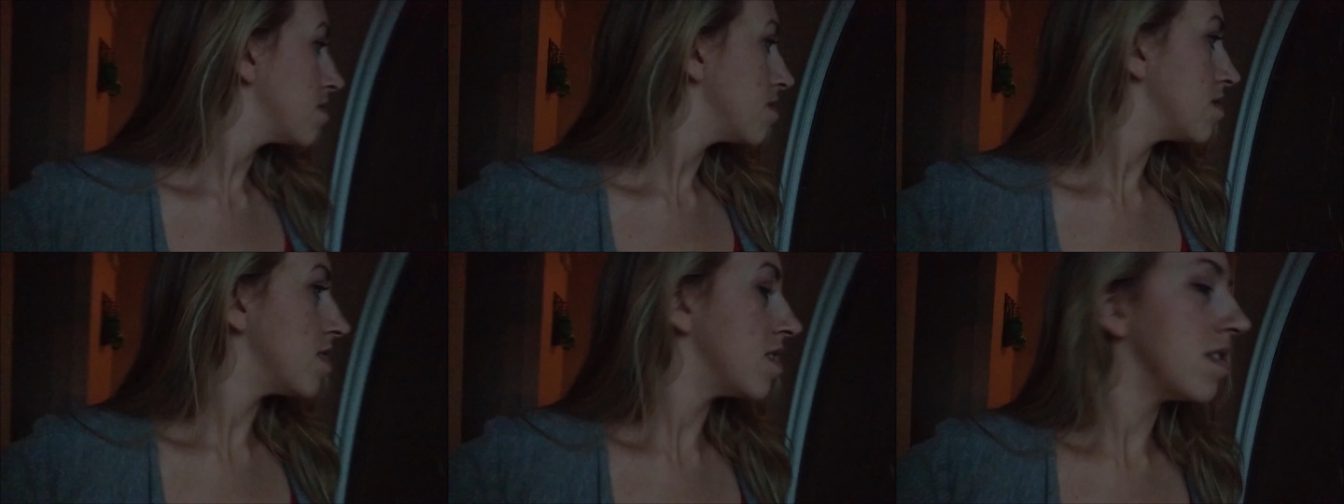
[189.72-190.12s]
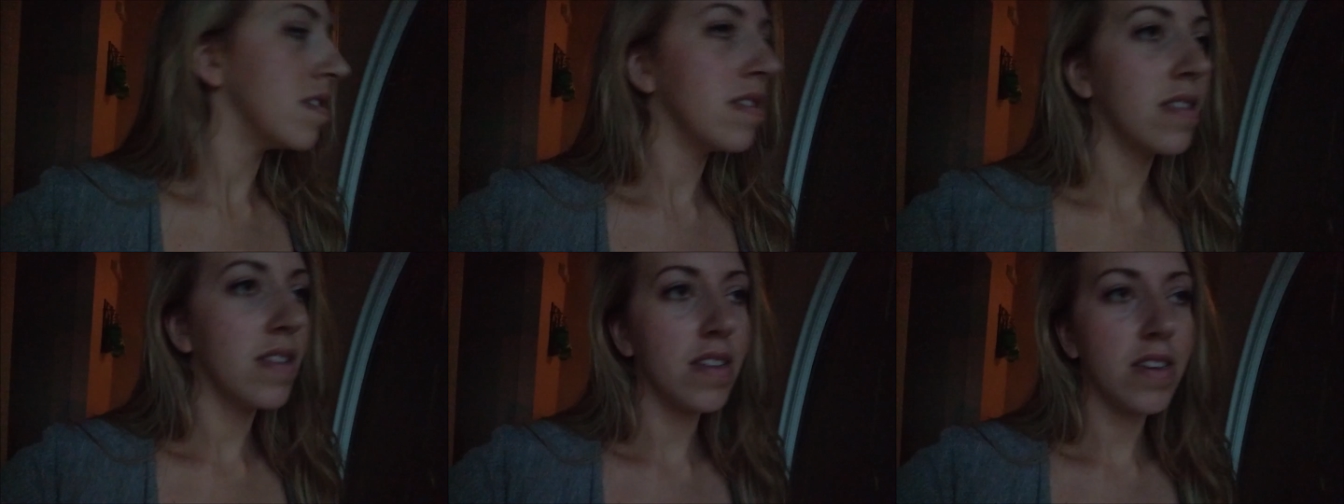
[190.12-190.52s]

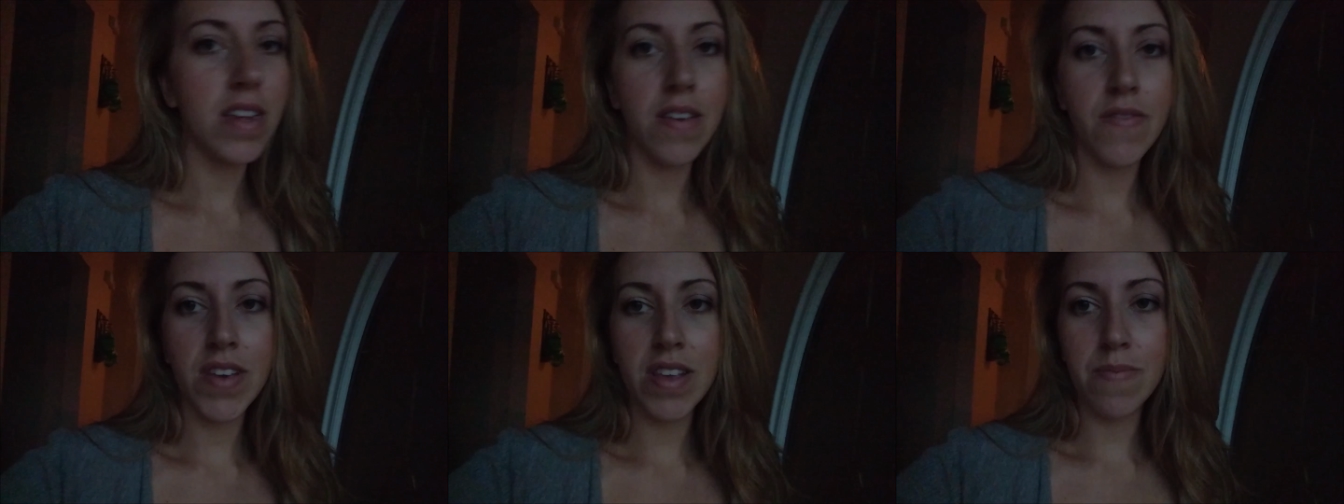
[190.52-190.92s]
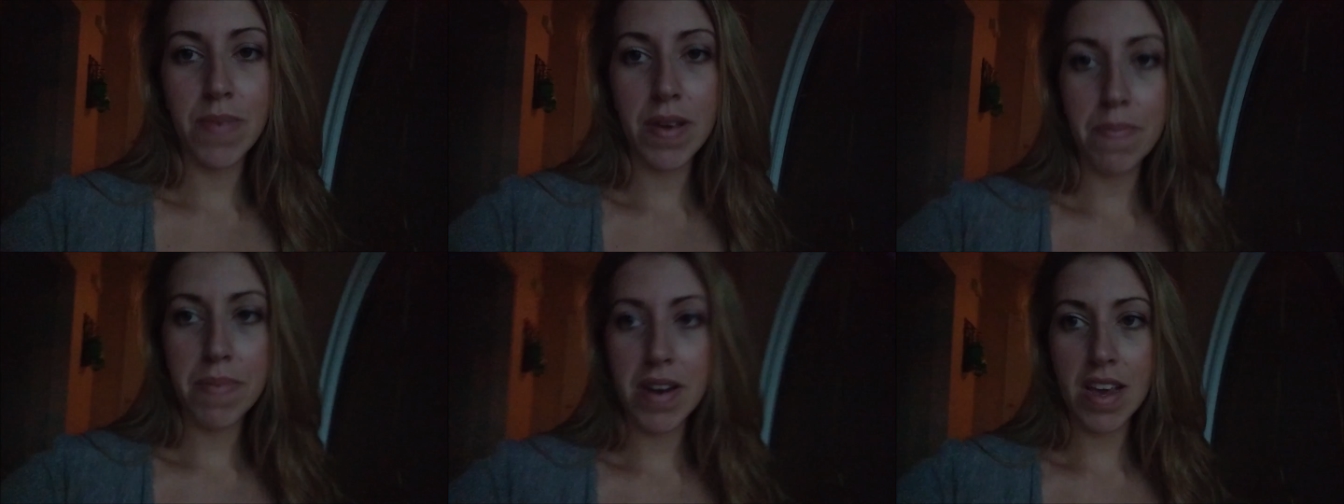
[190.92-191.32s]
The TV's
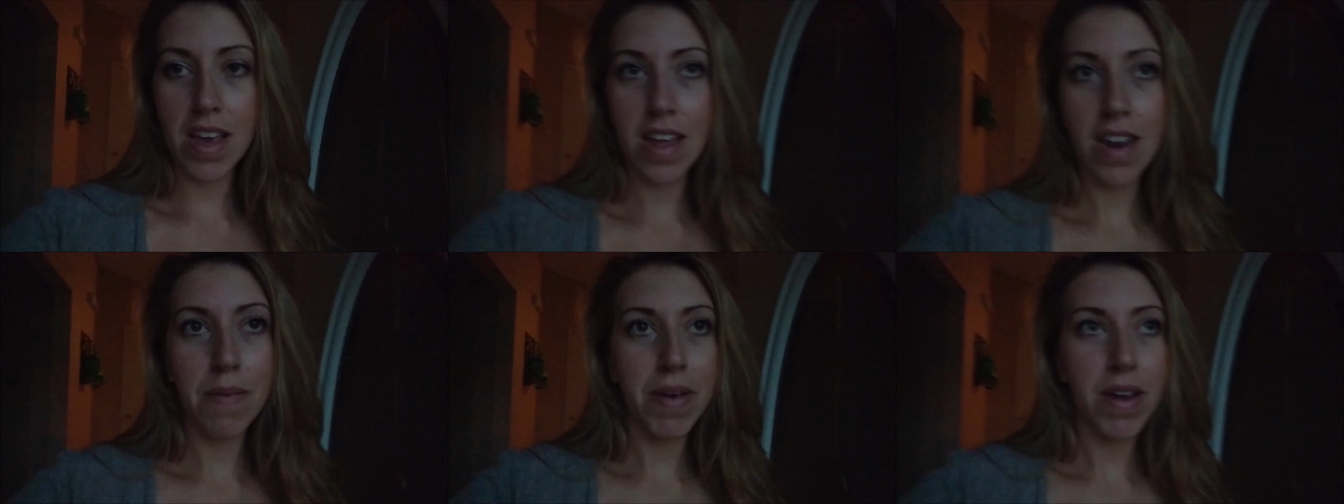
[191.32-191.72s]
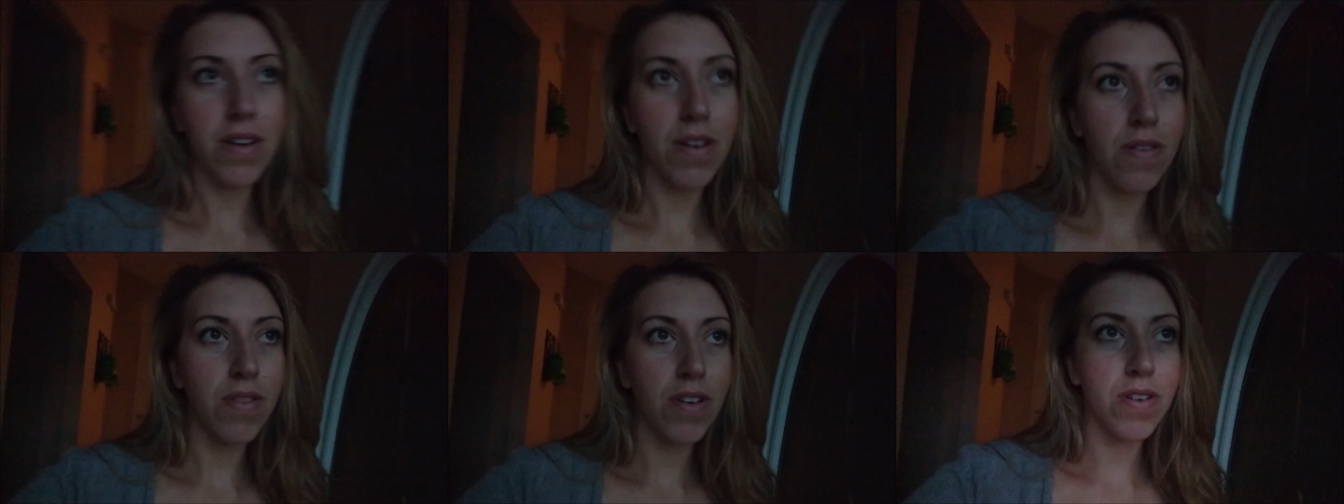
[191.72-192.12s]
beeping again. I better
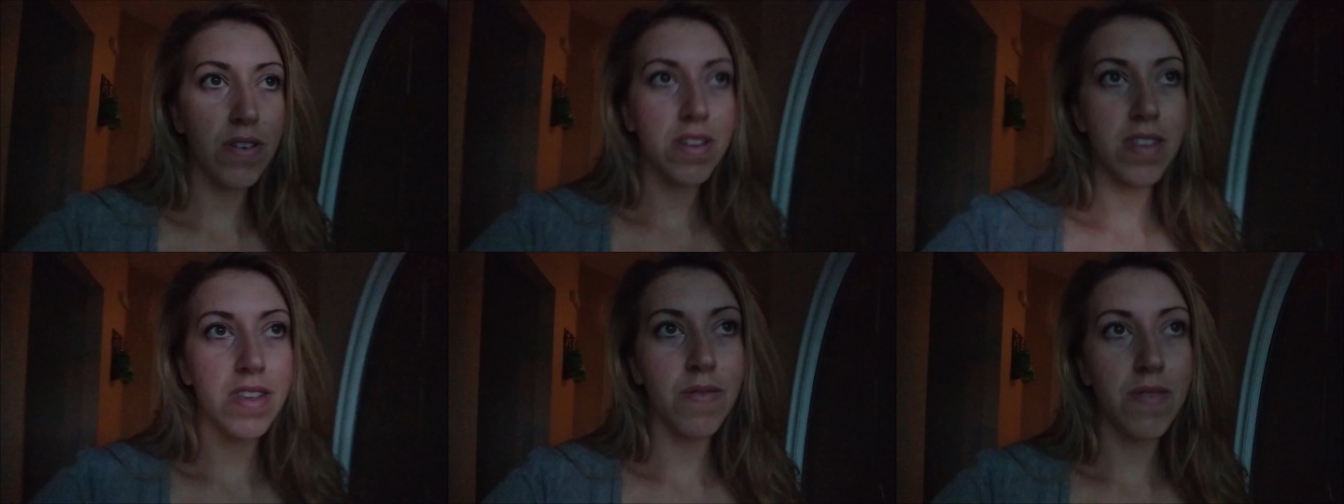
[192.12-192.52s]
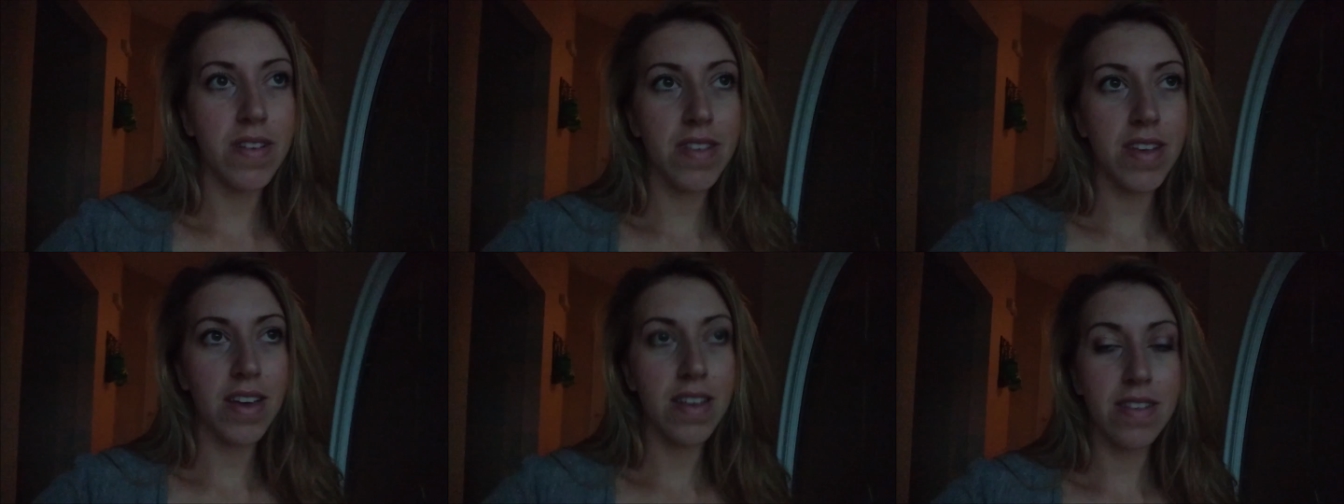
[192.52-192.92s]
go look to see what it
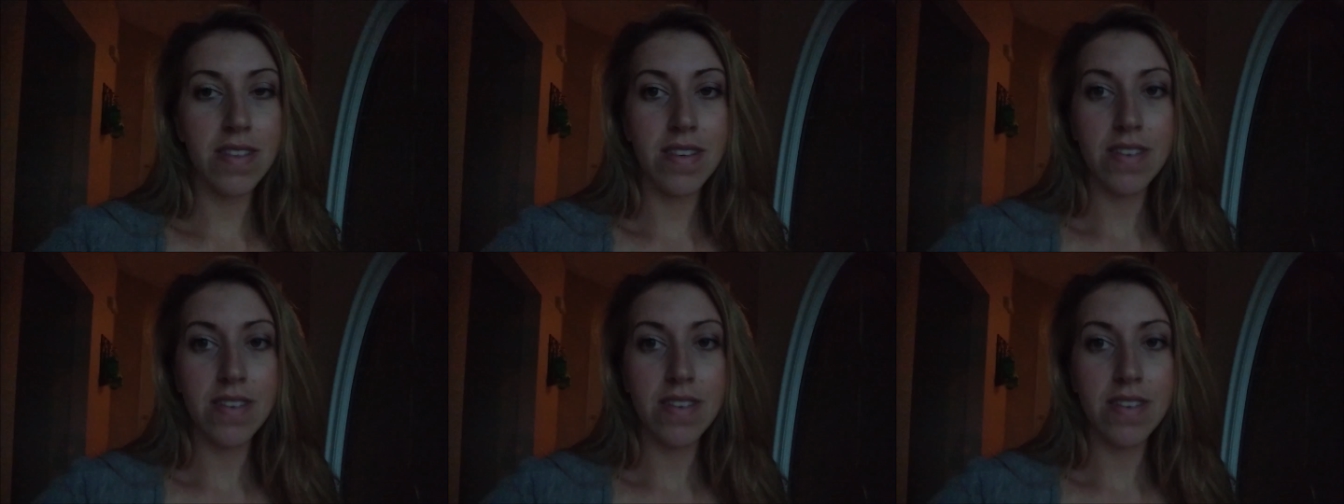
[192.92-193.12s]
says.